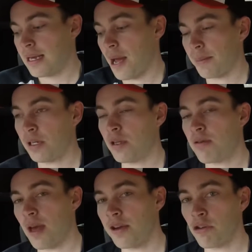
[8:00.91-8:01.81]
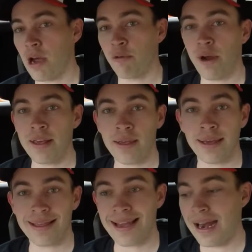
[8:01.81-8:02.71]
Now, I'm going to use Underground
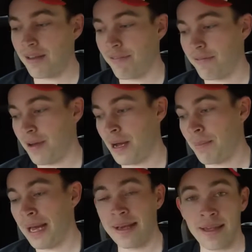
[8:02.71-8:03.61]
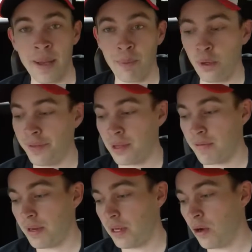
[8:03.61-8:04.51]
Racing as kind of my example in this
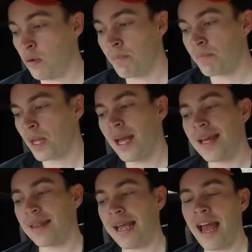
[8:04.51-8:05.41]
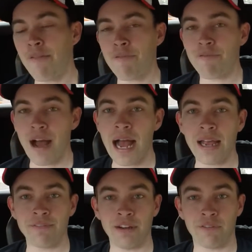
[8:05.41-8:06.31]
video. They have
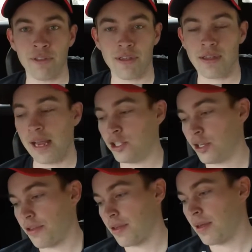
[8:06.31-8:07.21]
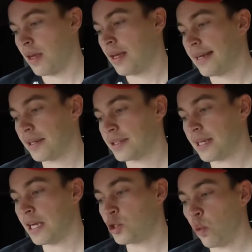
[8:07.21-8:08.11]
5 different stages. Now,
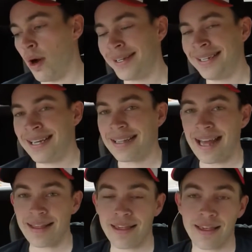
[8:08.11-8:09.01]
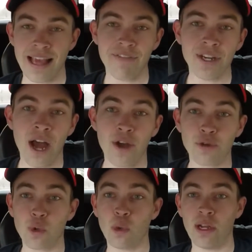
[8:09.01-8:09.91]
stage 1, that's
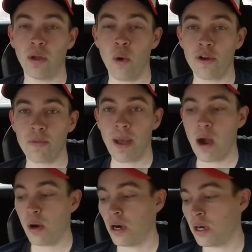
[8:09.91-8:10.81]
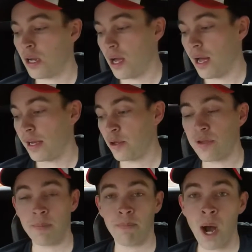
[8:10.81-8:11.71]
700 wheel horsepower
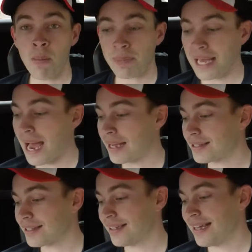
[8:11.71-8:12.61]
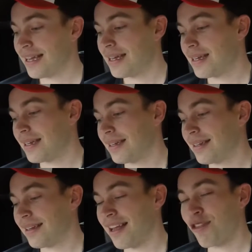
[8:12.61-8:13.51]
using pump gas.
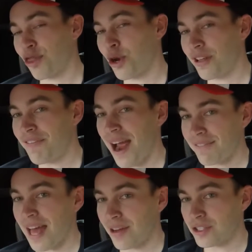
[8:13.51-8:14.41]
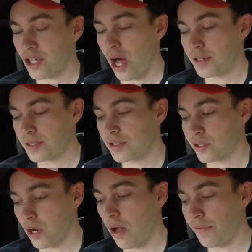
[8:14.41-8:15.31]
It's $35,000
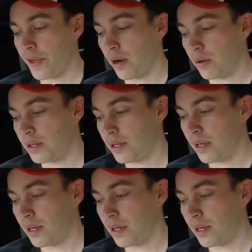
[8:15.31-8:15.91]
installed, though.